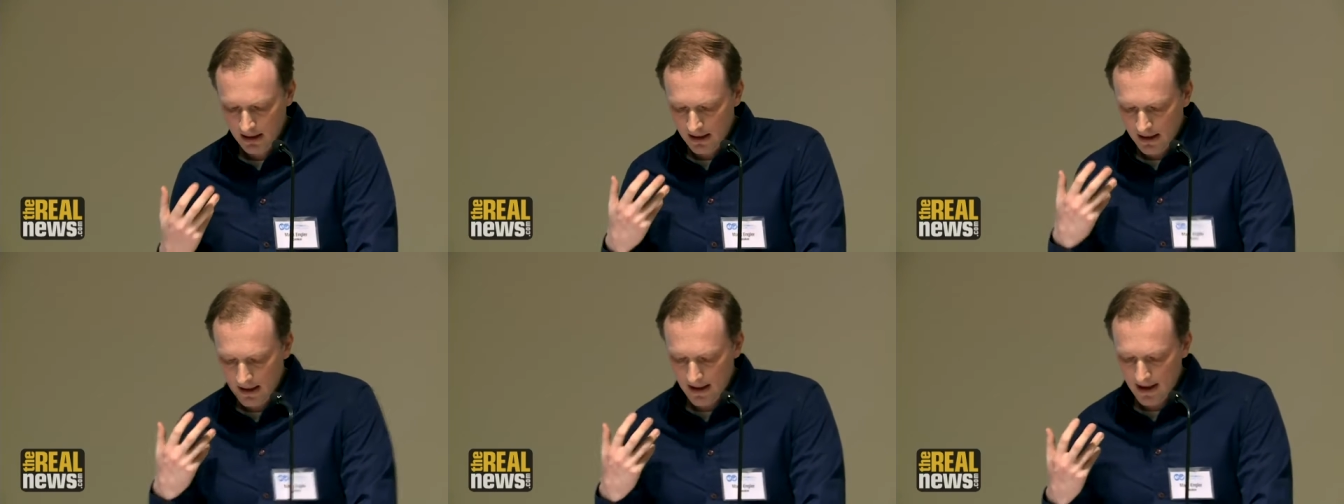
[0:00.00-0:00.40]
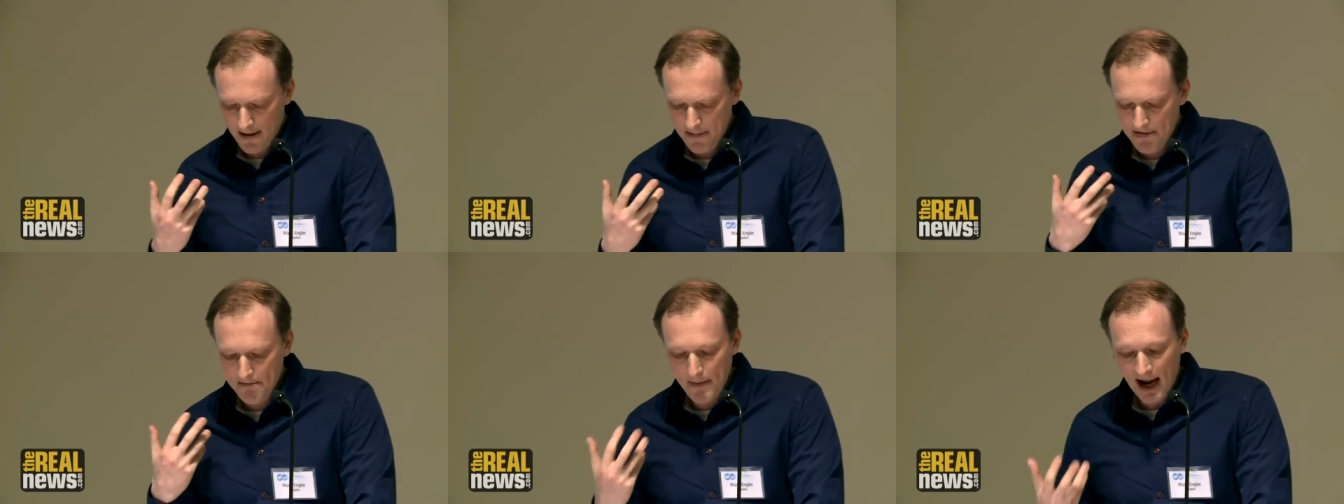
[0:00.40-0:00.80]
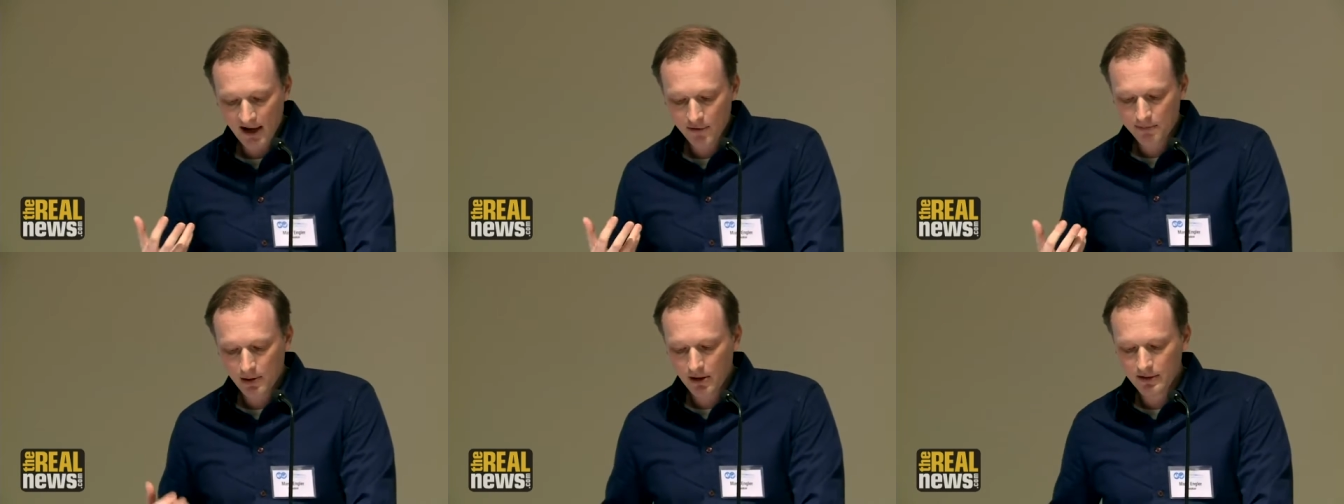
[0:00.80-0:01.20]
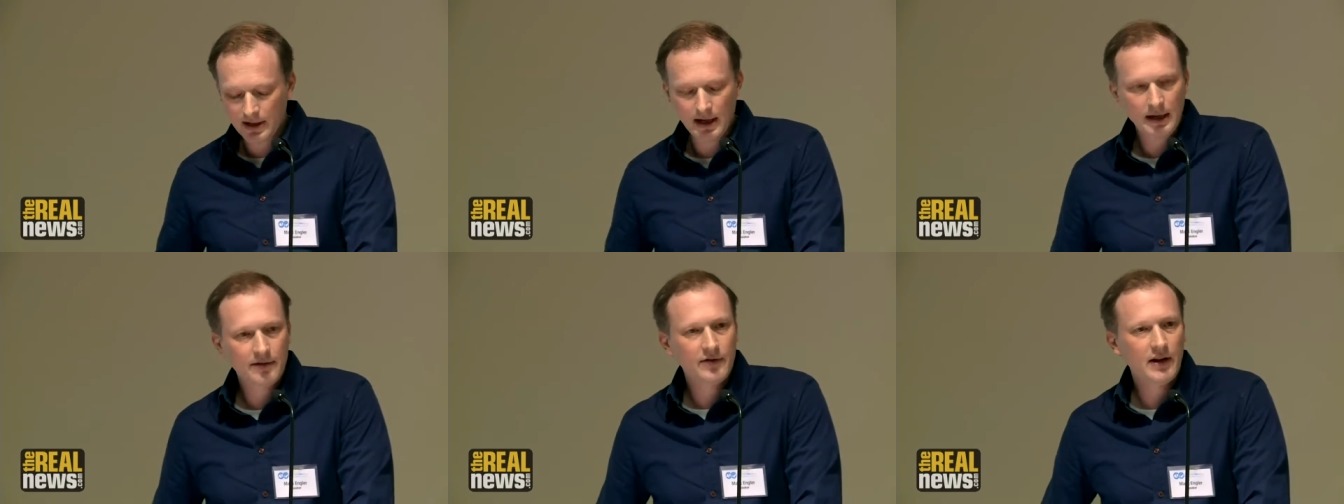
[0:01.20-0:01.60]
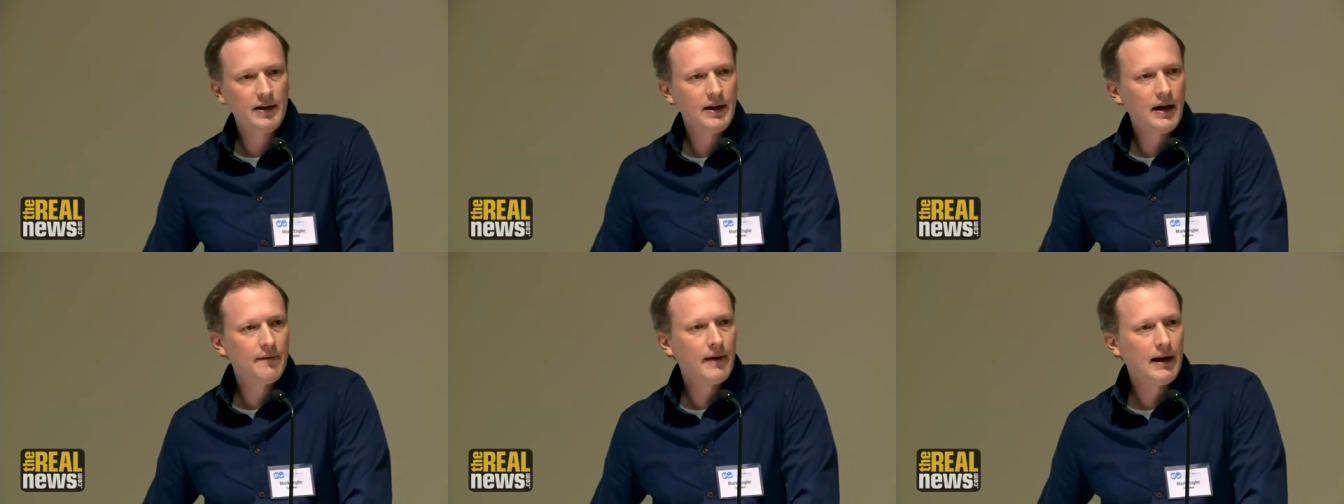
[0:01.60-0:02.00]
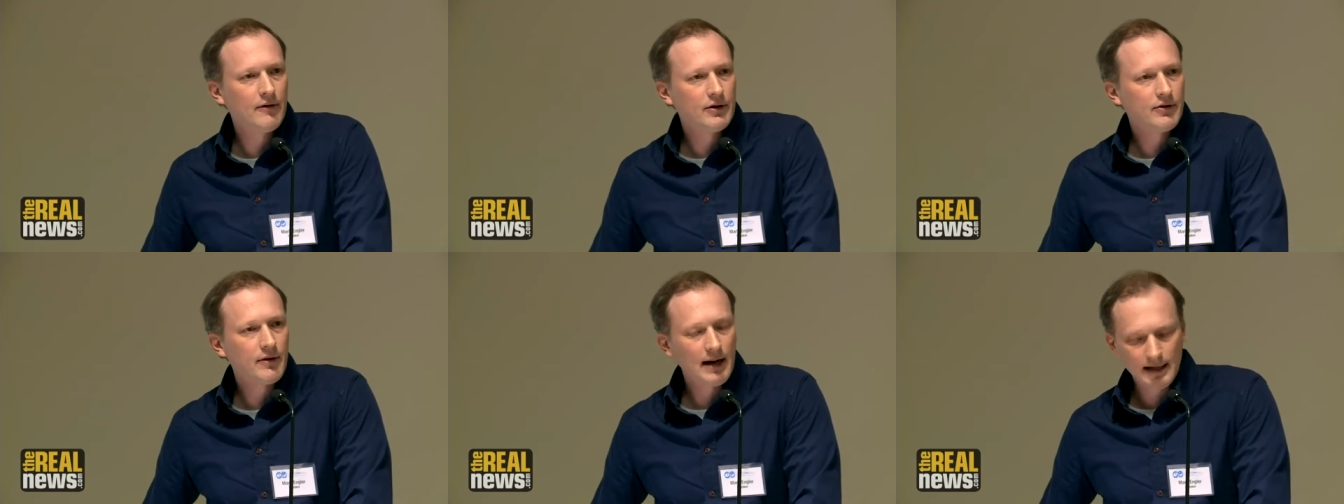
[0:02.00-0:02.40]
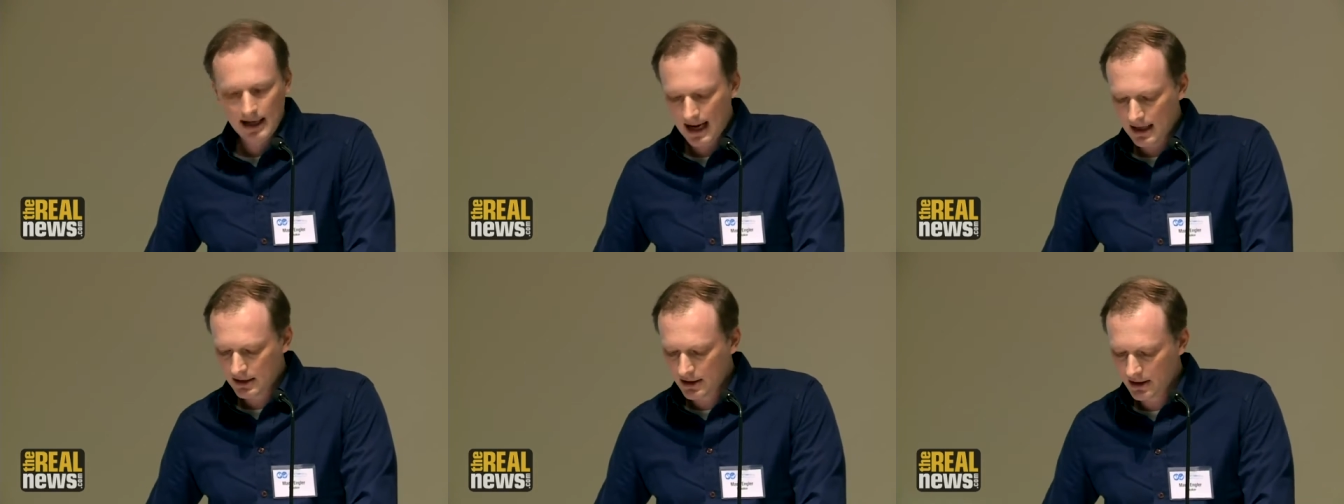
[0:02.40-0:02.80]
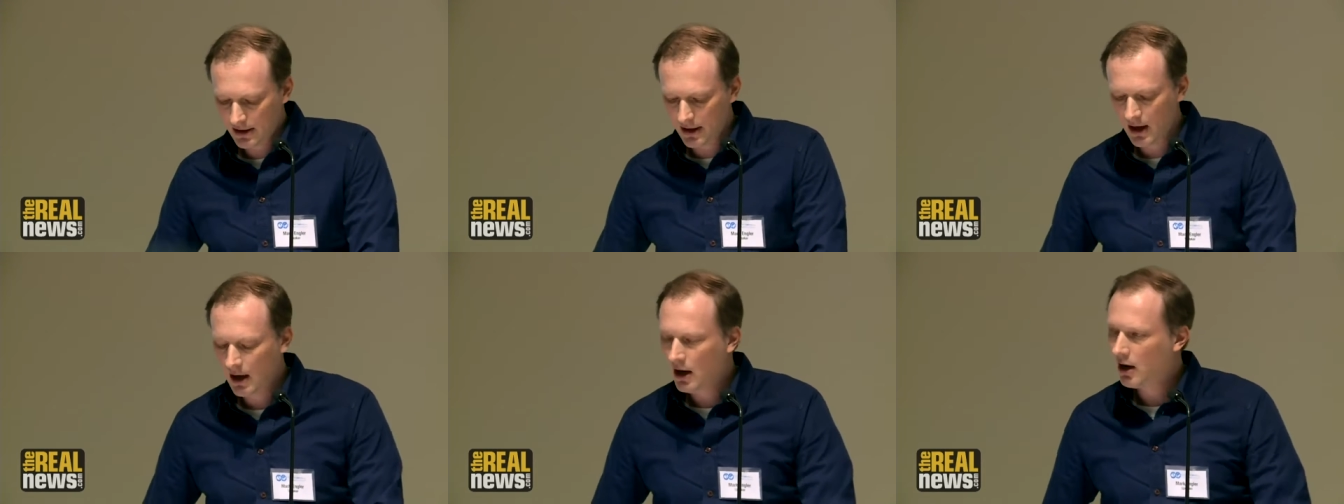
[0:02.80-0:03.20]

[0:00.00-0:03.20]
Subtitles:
mass protest and nonviolent direct action